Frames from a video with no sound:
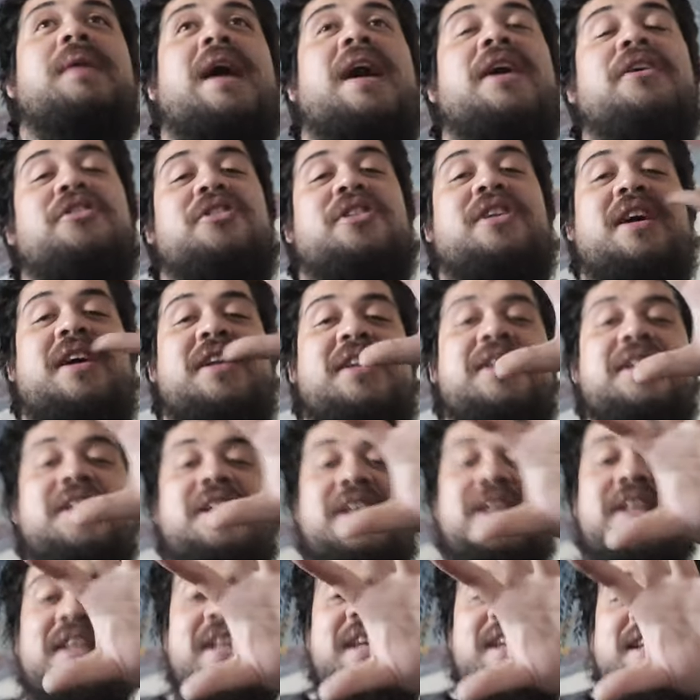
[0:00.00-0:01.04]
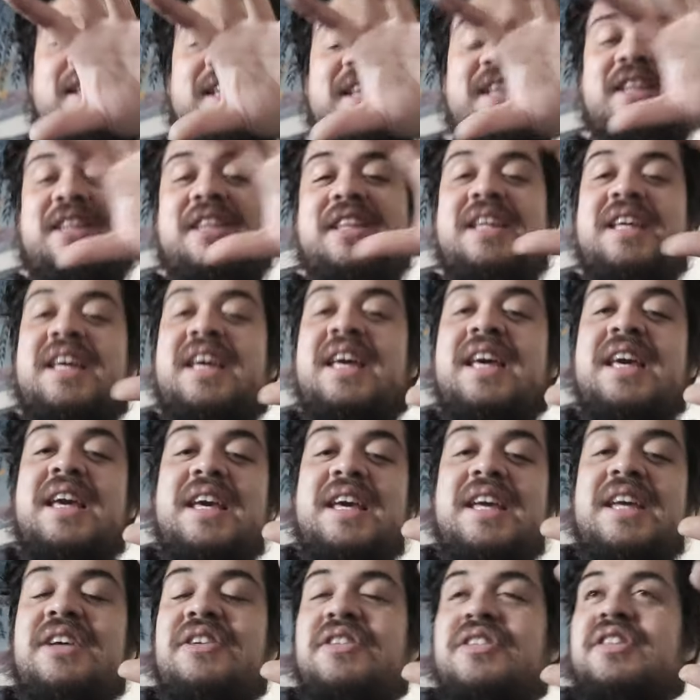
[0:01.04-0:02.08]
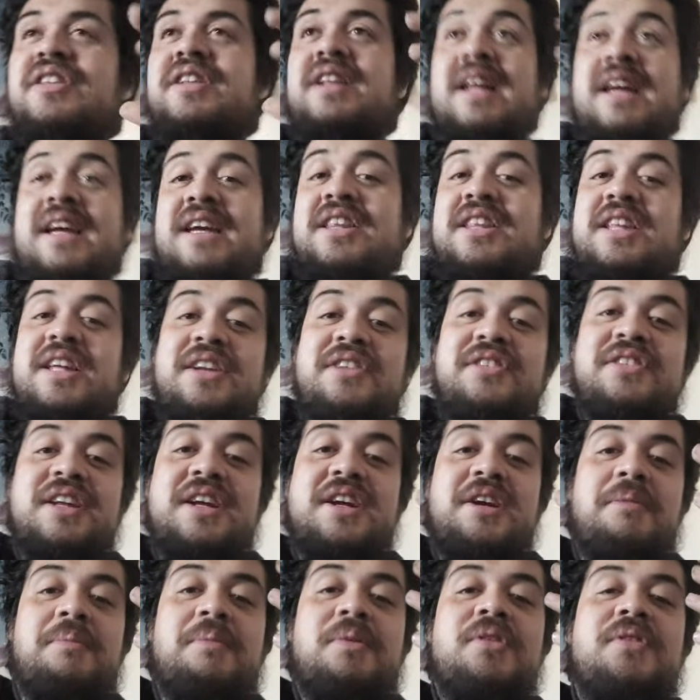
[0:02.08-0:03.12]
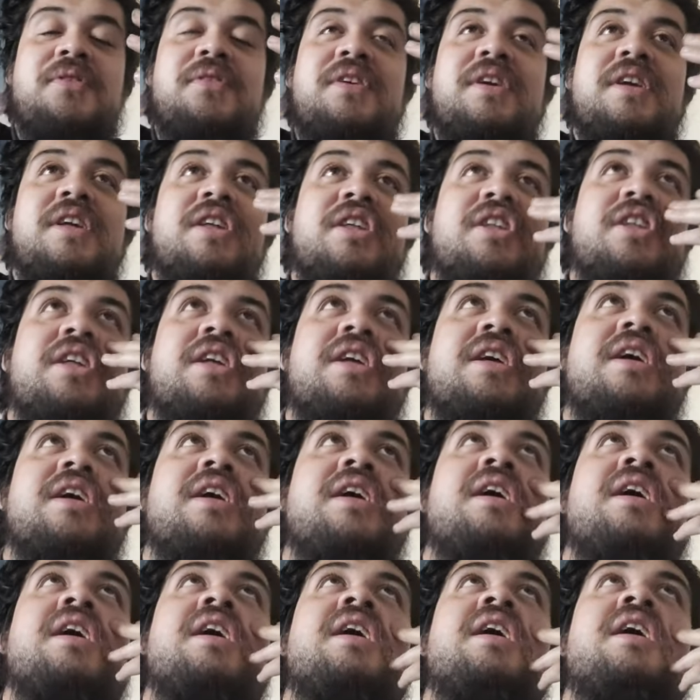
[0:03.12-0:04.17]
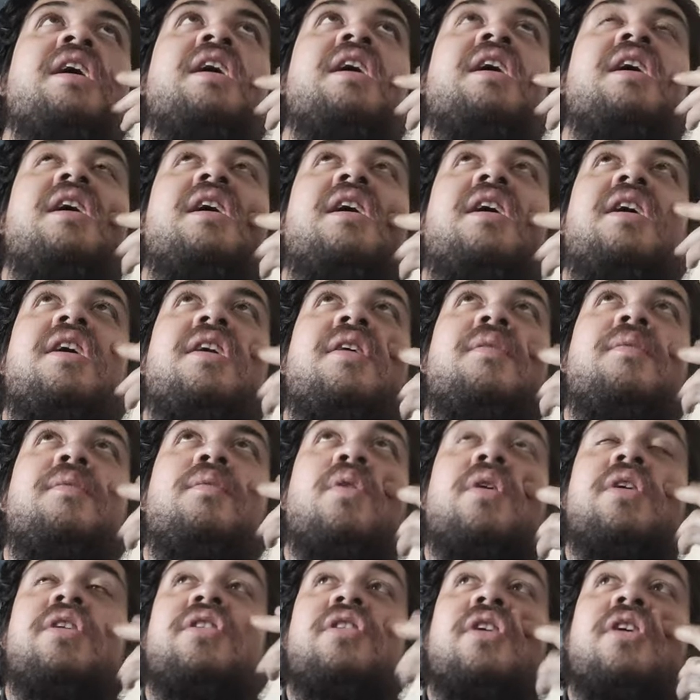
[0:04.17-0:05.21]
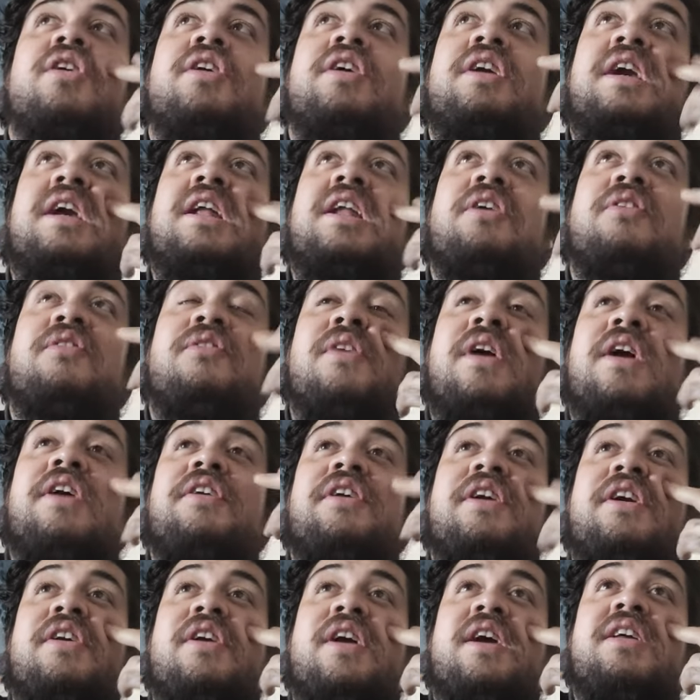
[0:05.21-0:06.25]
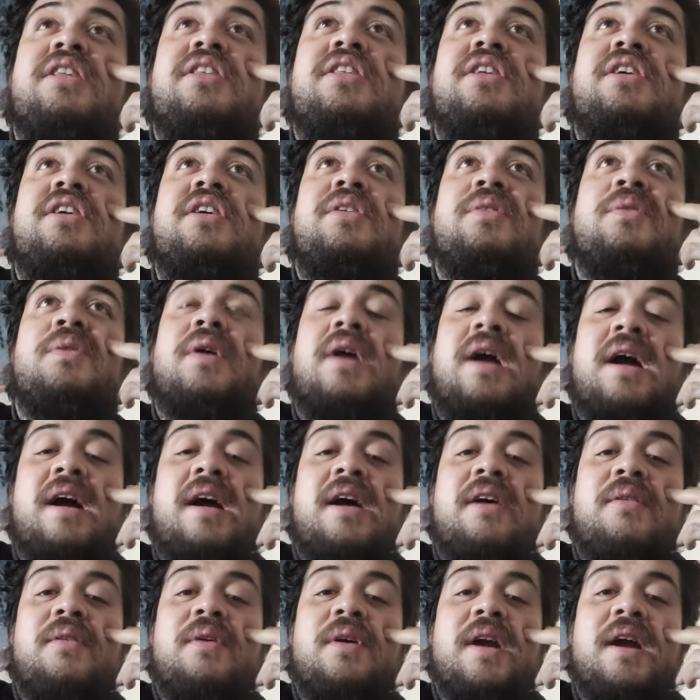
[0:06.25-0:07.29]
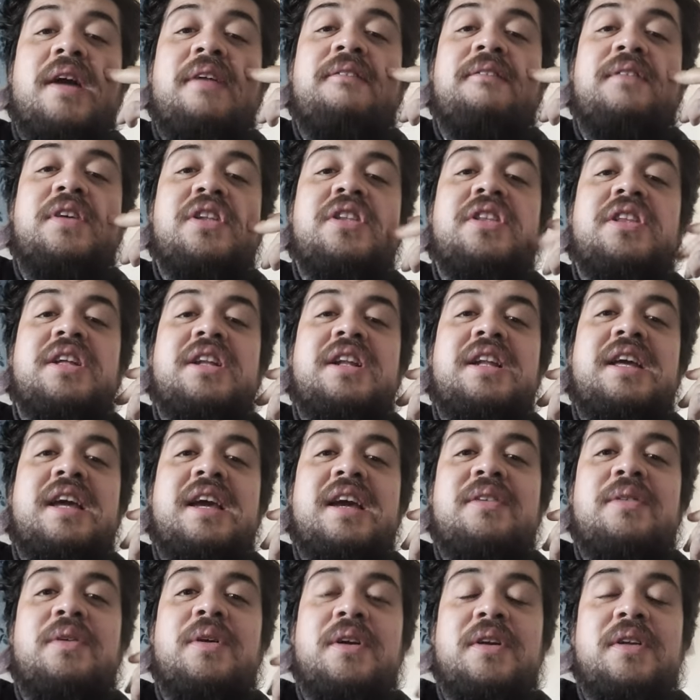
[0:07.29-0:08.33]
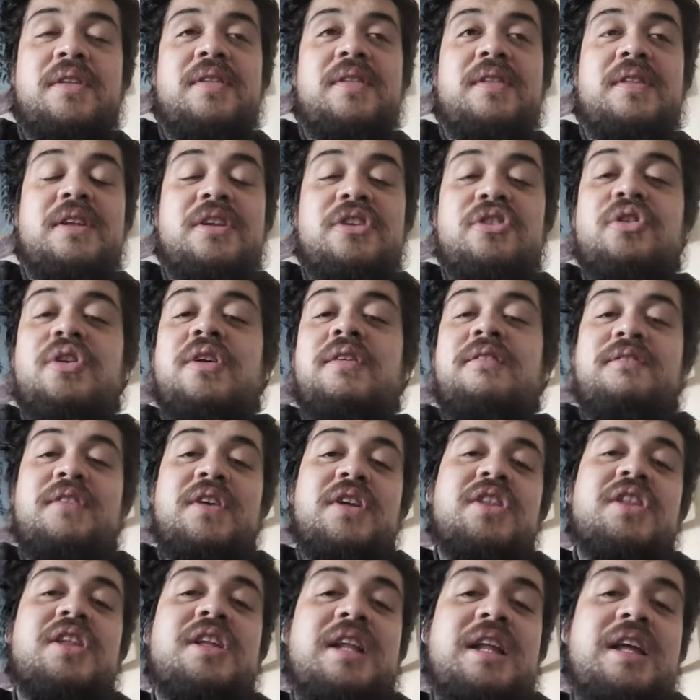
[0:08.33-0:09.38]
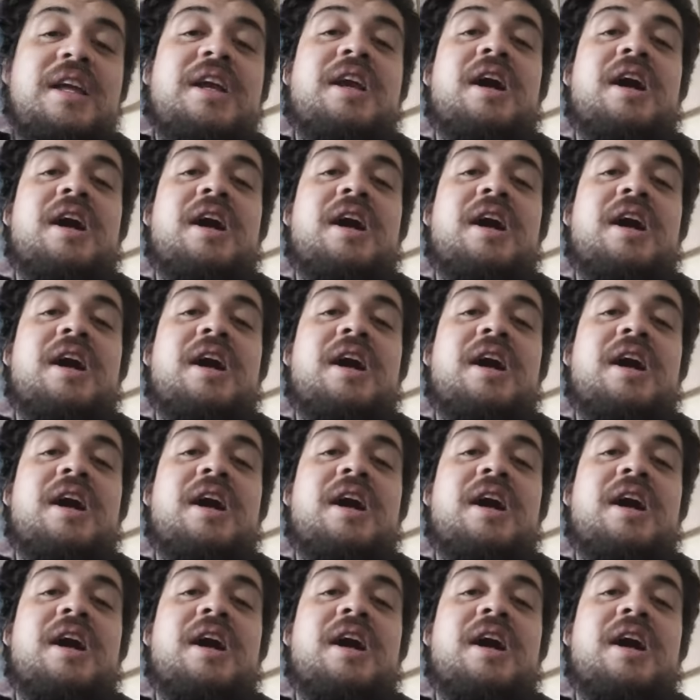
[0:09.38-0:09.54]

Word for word: the outside looking in that's it was like i said it was like a movie and shit um where it started getting very crazy where i where i physically had, where the dream physically